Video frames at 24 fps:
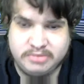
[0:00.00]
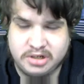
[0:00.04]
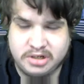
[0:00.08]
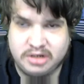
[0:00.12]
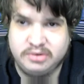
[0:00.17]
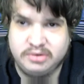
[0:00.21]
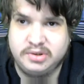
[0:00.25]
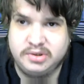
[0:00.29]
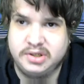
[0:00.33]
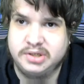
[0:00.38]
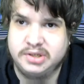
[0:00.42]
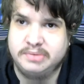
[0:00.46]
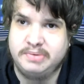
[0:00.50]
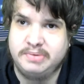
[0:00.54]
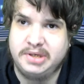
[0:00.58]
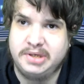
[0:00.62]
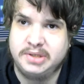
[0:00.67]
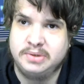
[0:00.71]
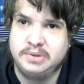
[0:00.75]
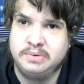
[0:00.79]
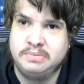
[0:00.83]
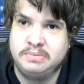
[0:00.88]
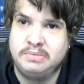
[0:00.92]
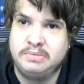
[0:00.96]
No
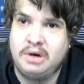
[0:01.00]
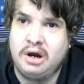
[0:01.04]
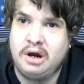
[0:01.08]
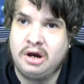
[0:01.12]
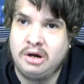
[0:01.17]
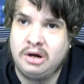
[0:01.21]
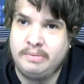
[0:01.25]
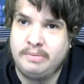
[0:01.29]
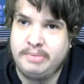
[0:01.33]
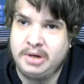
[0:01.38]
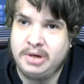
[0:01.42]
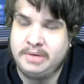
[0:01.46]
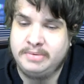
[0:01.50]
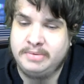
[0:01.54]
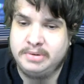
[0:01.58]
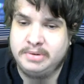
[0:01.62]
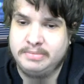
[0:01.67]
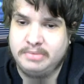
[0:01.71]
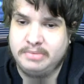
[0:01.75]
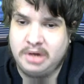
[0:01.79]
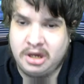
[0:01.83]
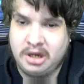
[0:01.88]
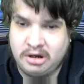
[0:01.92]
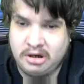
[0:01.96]
disrespect to our permanent
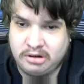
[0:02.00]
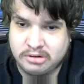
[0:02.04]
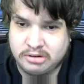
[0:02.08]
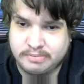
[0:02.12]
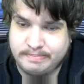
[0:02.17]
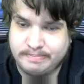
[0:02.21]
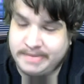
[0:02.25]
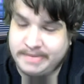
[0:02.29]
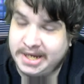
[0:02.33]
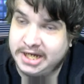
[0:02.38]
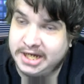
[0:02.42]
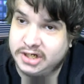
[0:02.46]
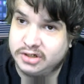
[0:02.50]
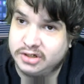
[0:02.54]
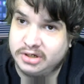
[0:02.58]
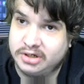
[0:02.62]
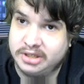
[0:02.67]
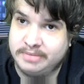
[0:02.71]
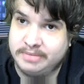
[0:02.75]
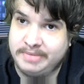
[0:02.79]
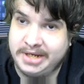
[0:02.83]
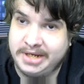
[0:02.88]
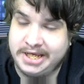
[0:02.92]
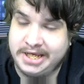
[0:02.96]
our manager at
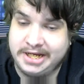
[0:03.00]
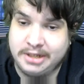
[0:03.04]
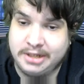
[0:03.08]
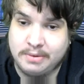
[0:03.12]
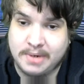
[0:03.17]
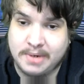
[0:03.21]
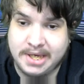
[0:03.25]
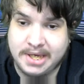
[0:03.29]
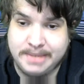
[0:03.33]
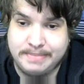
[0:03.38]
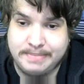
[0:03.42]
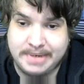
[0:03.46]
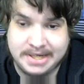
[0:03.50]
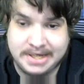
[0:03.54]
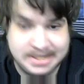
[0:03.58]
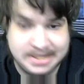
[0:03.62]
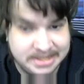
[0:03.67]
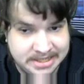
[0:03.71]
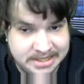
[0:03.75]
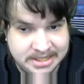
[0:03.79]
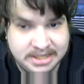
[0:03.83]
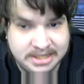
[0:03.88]
the minute anyway, but